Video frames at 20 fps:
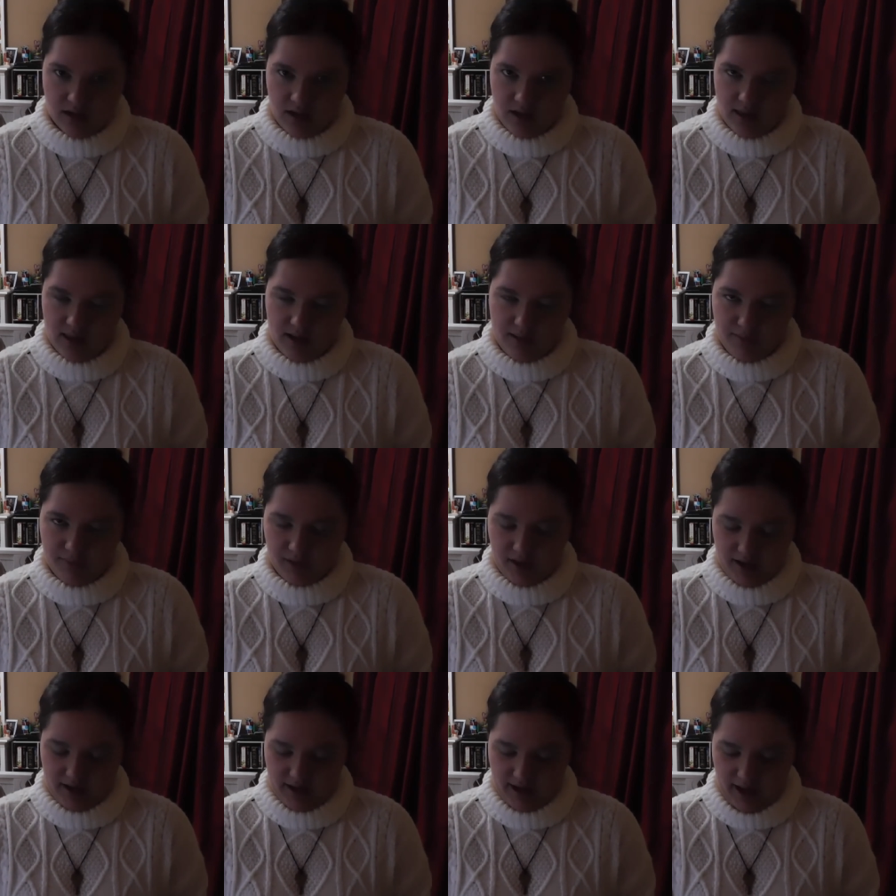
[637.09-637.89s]
and then
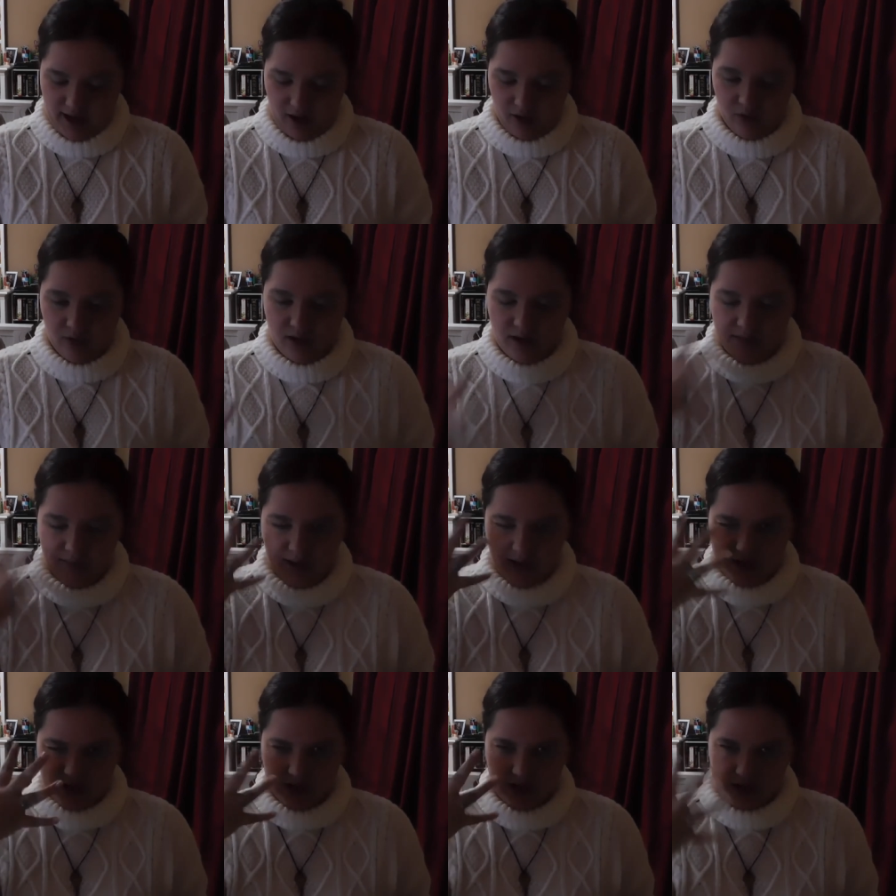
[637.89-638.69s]
blend it out and
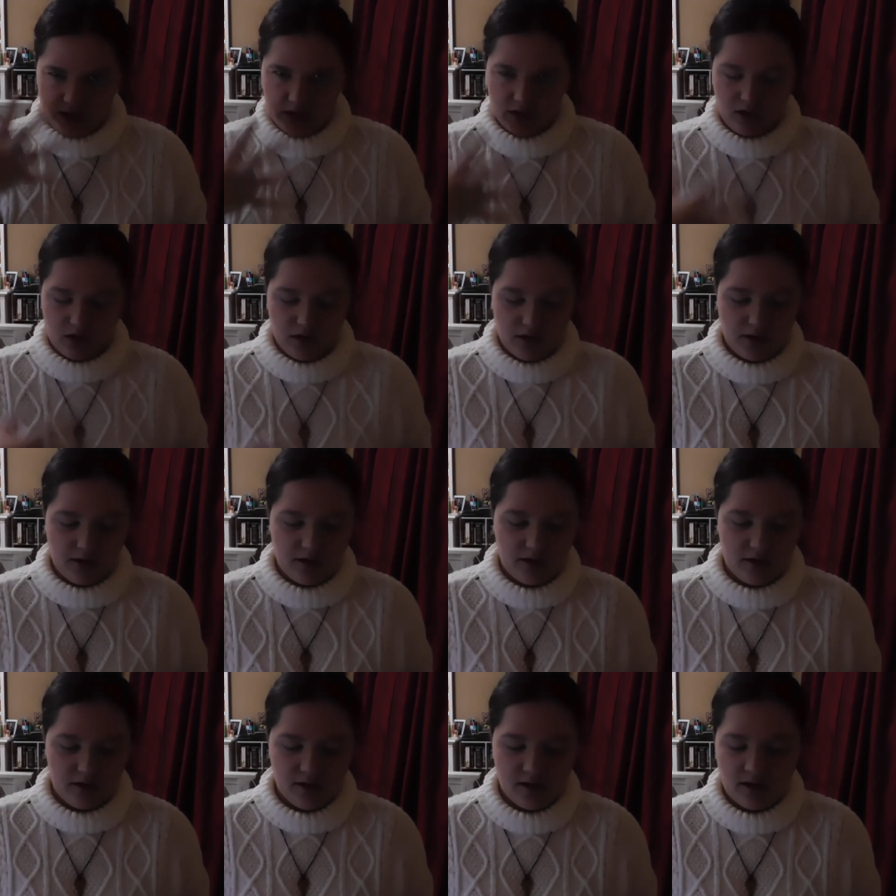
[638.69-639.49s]
make it like darker
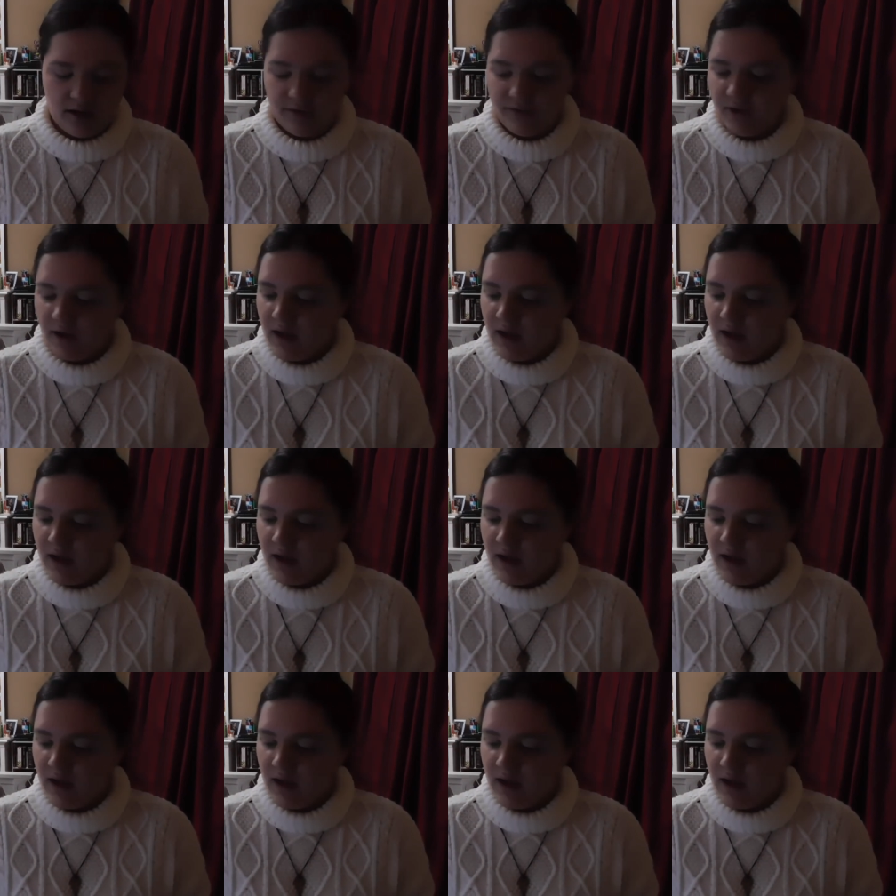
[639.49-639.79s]
and stuff.